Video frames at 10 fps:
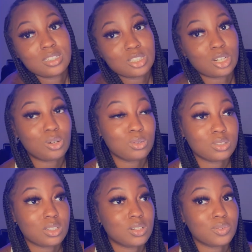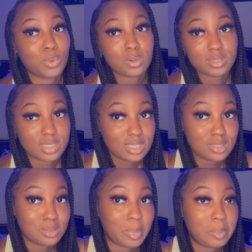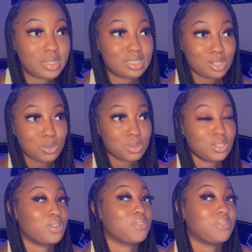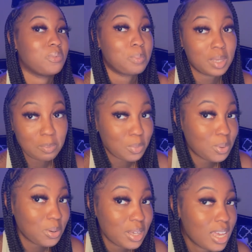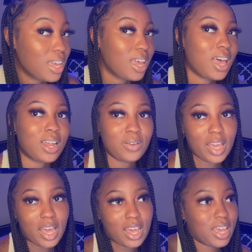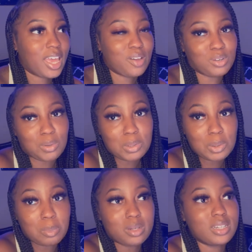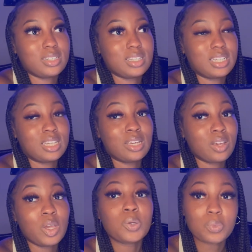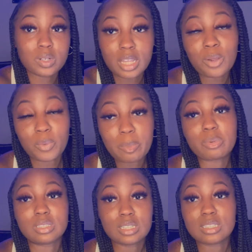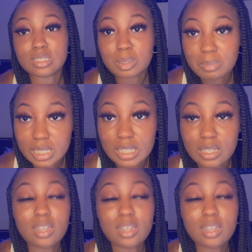souls of horses, maybe souls of people. I have no clue, but they represent something.